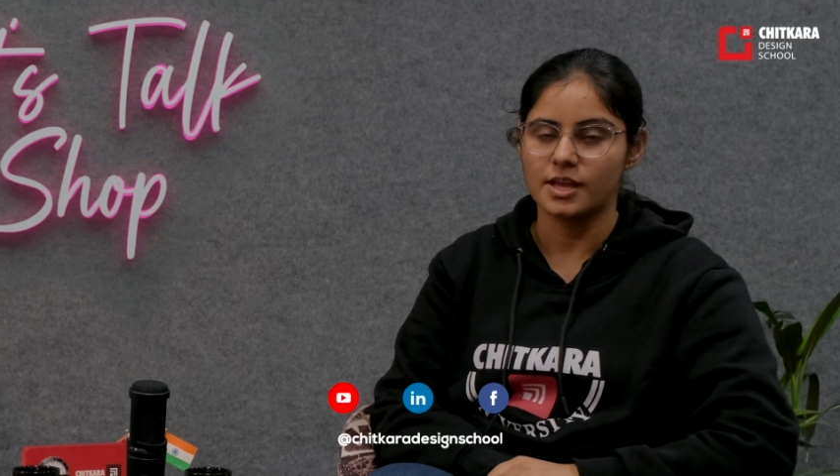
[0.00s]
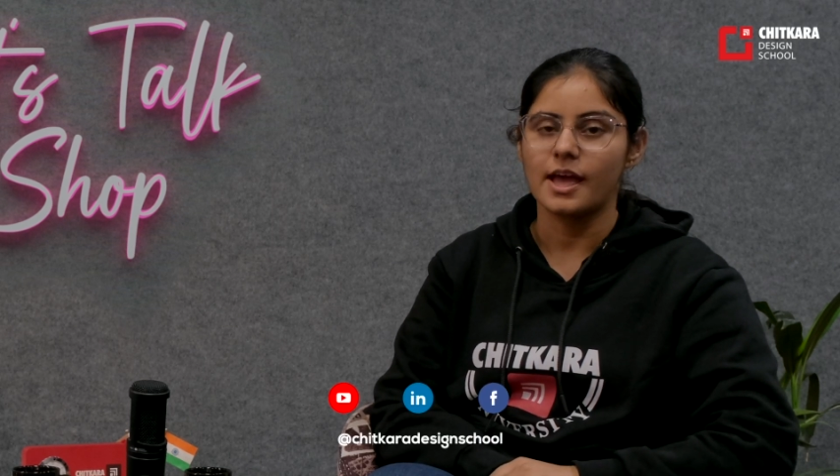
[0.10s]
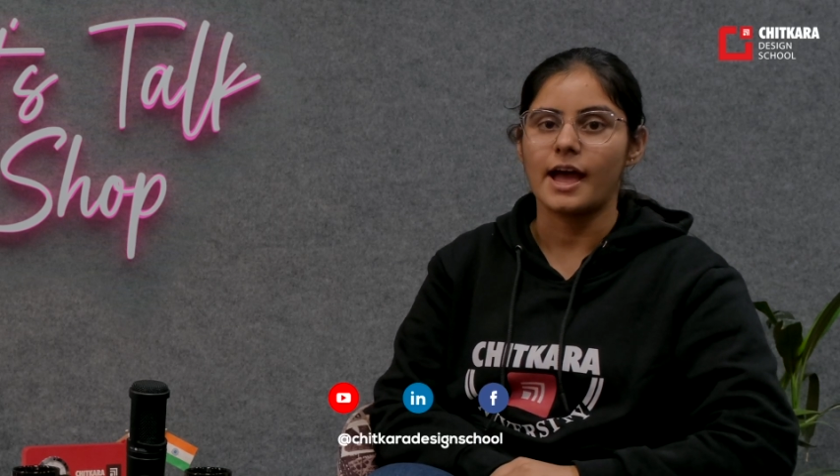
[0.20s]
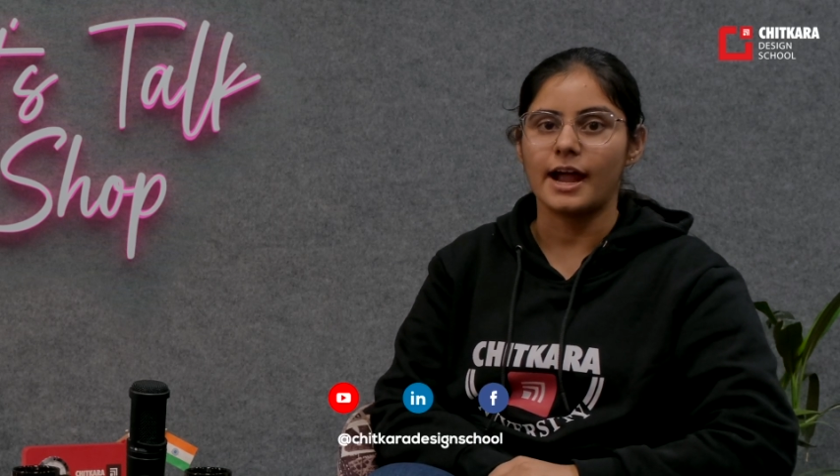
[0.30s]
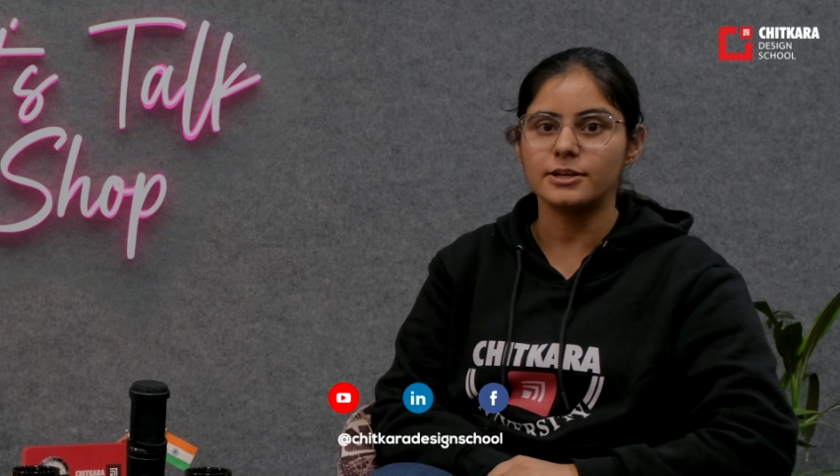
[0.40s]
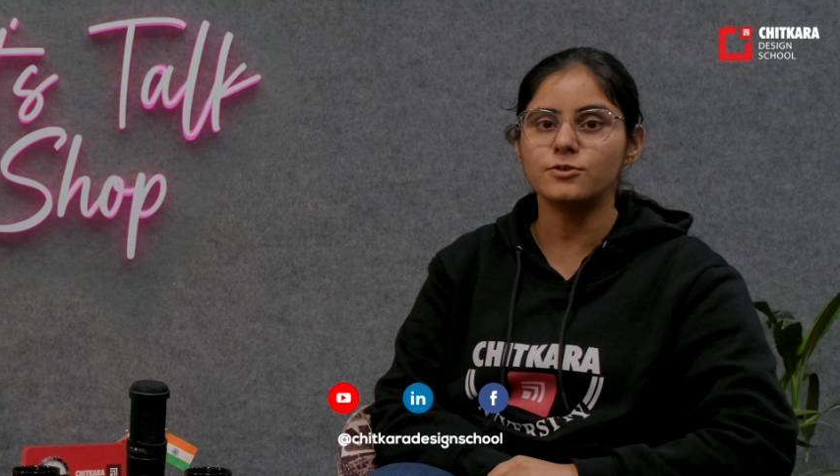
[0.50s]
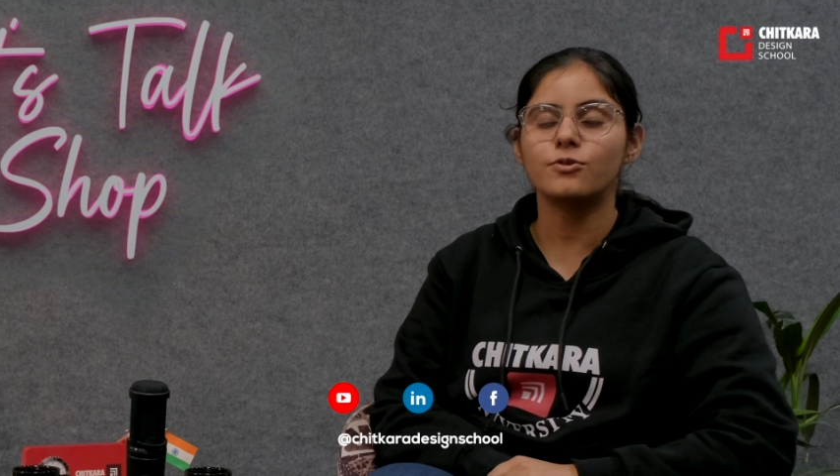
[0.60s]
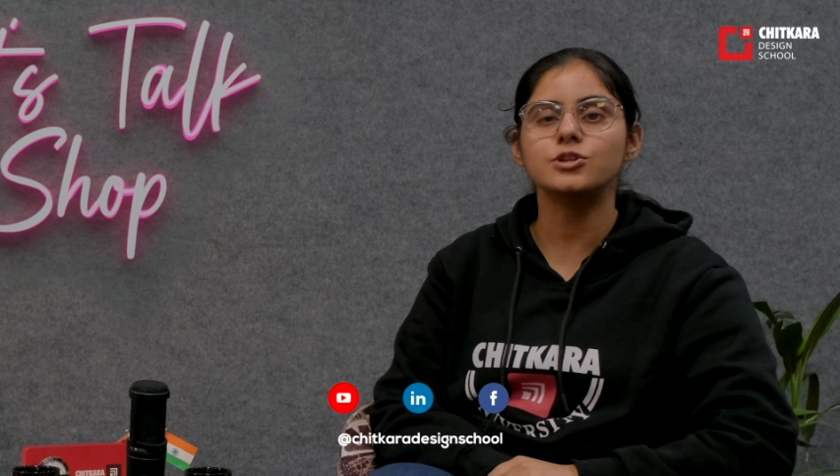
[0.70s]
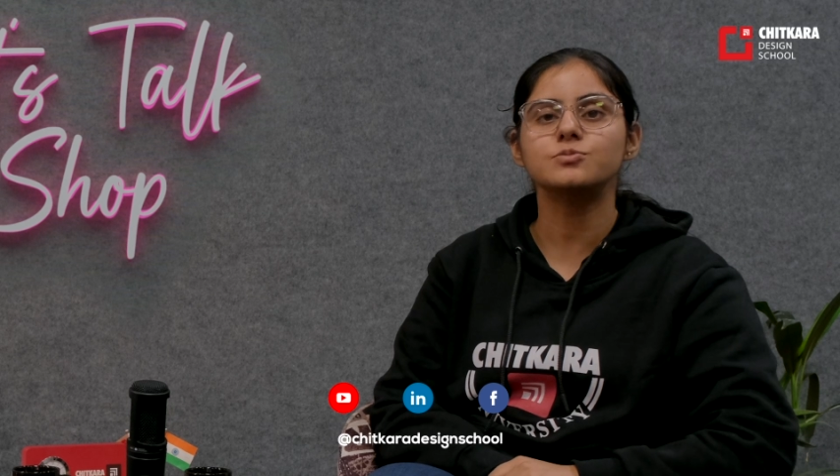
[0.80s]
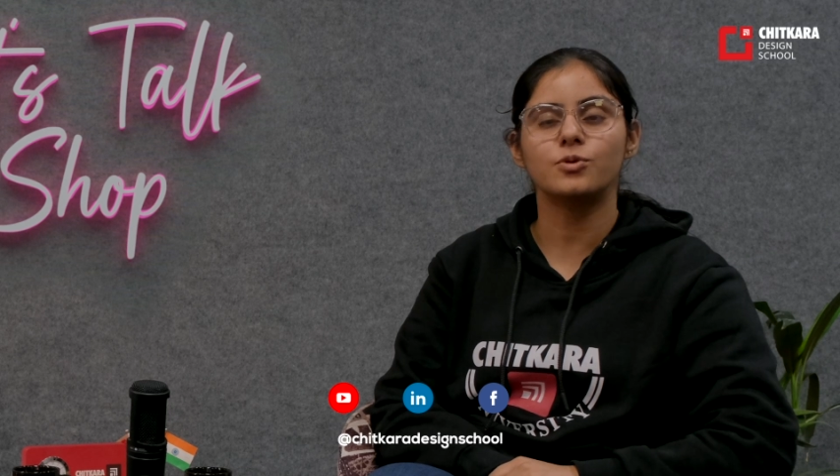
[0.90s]
And to watch
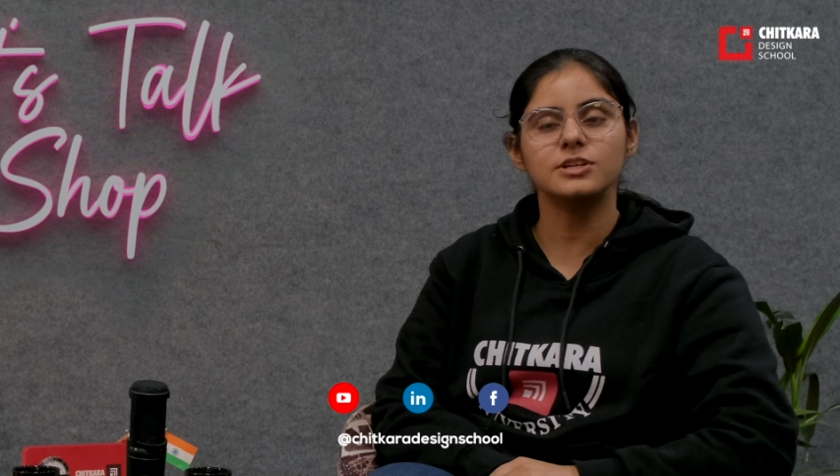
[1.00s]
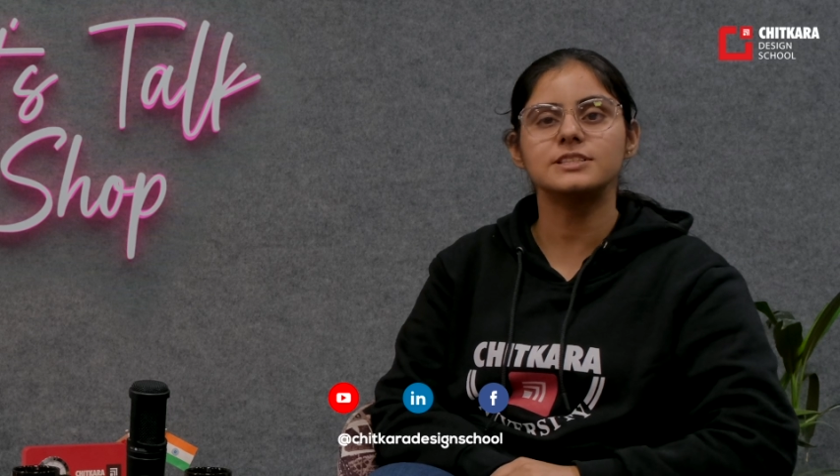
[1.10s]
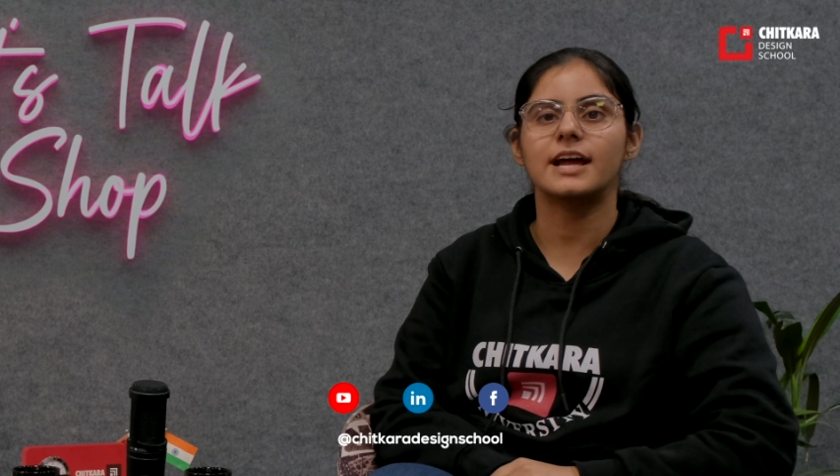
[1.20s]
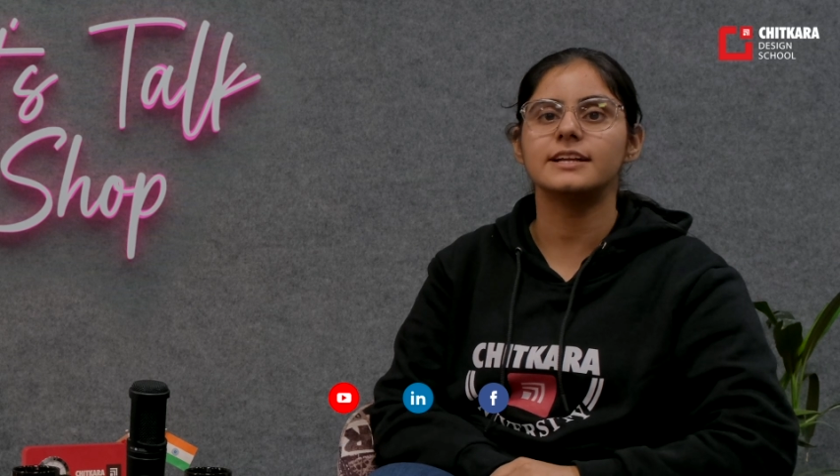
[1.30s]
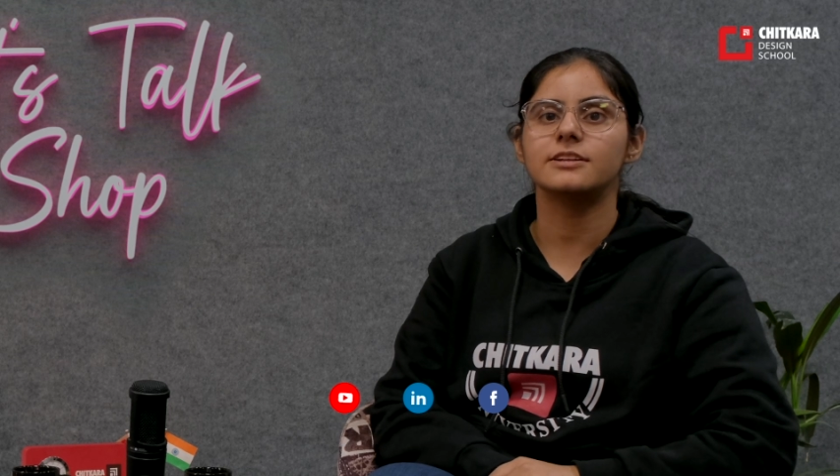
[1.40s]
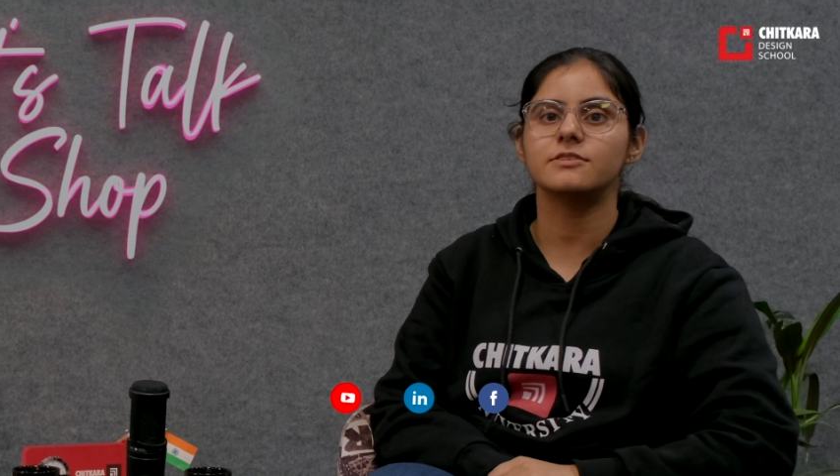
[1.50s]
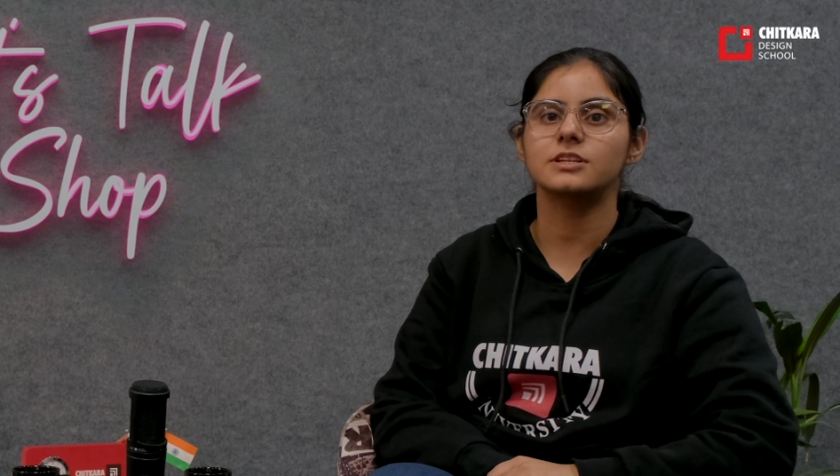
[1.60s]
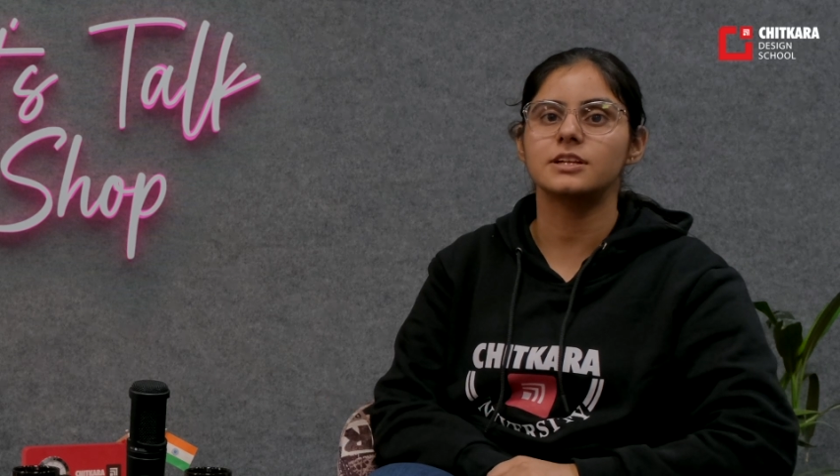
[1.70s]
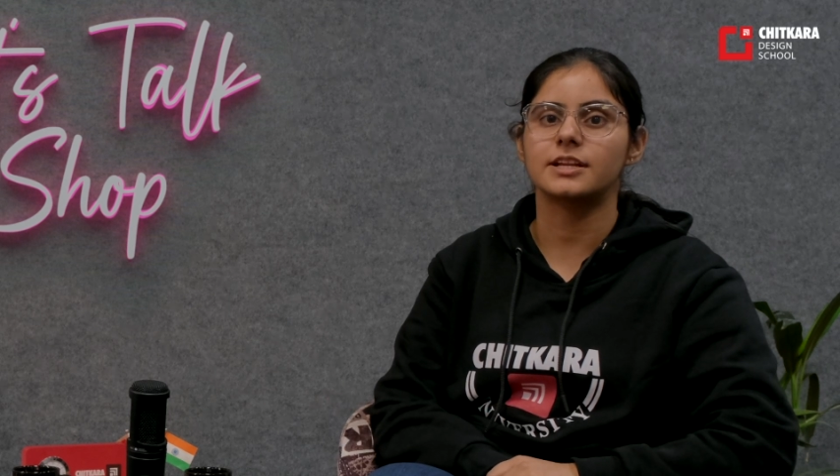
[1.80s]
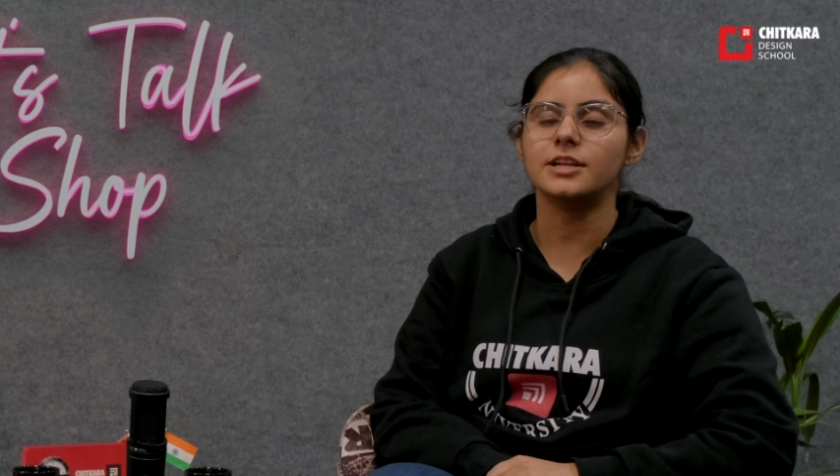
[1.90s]
more design-driven content,